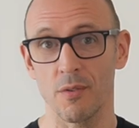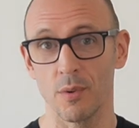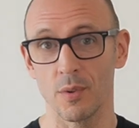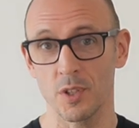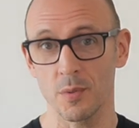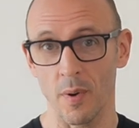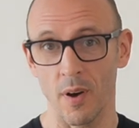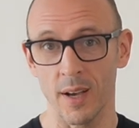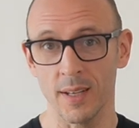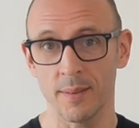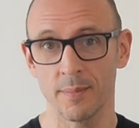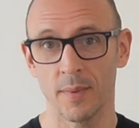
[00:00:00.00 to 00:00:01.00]
the spine
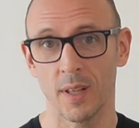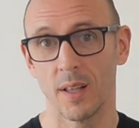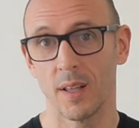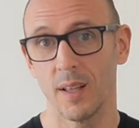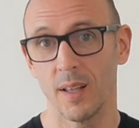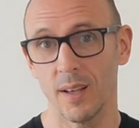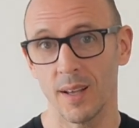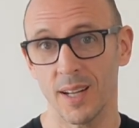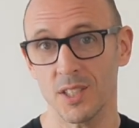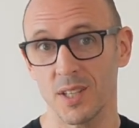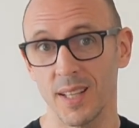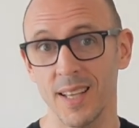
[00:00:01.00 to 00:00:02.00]
and
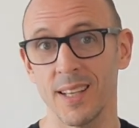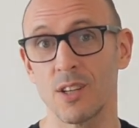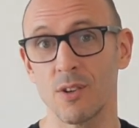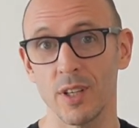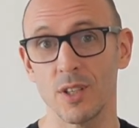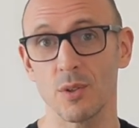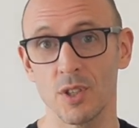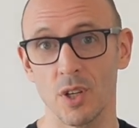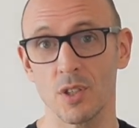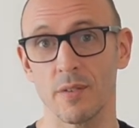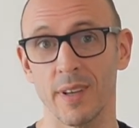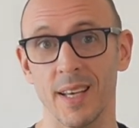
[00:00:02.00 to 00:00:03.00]
actually increase your chance
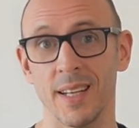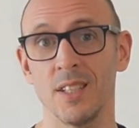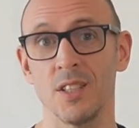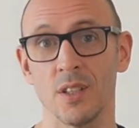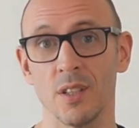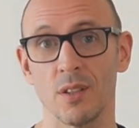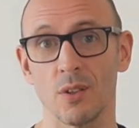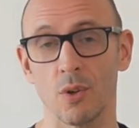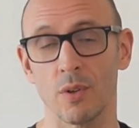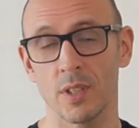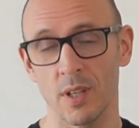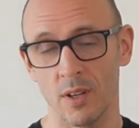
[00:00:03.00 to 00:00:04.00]
of getting injured or
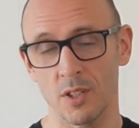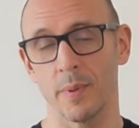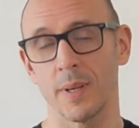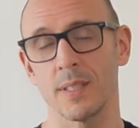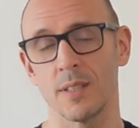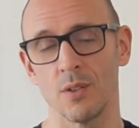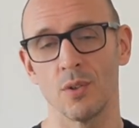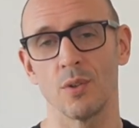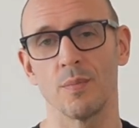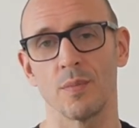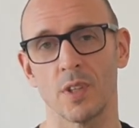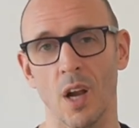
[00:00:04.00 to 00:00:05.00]
exacerbating your
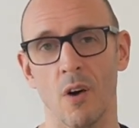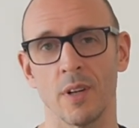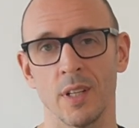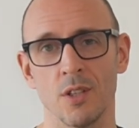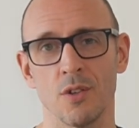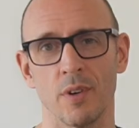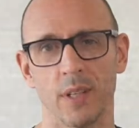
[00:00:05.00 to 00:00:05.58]
current injury.